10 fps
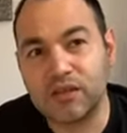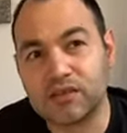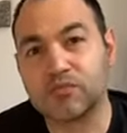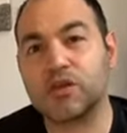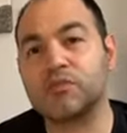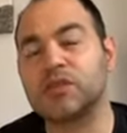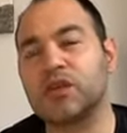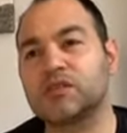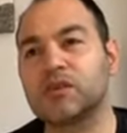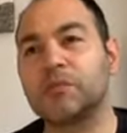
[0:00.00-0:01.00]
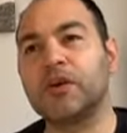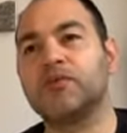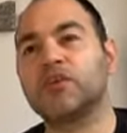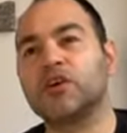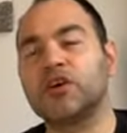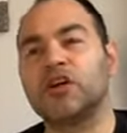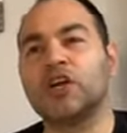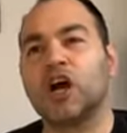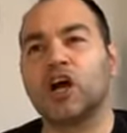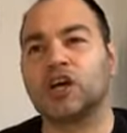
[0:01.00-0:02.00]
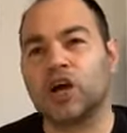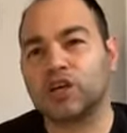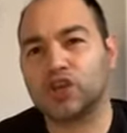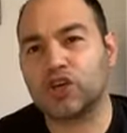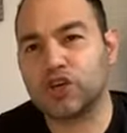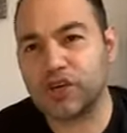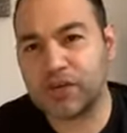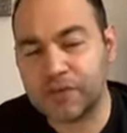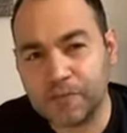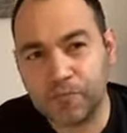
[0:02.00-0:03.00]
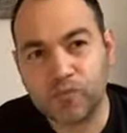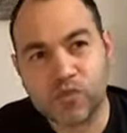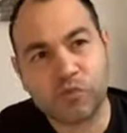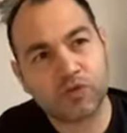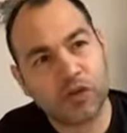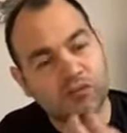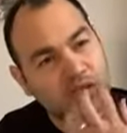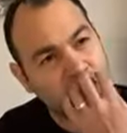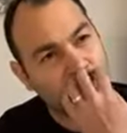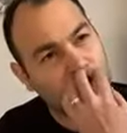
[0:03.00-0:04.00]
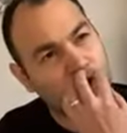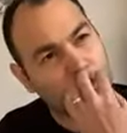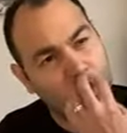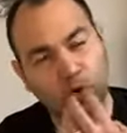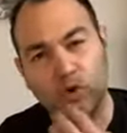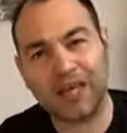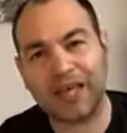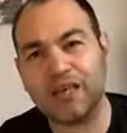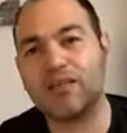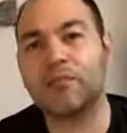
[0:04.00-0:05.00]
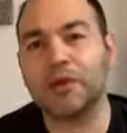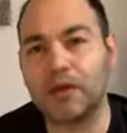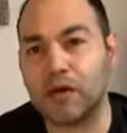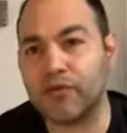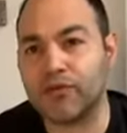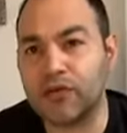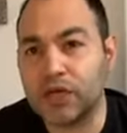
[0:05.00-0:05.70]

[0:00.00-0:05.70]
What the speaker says: Sometimes it is a bit of a gut churner. Sometimes it is just pure heat in the mouth.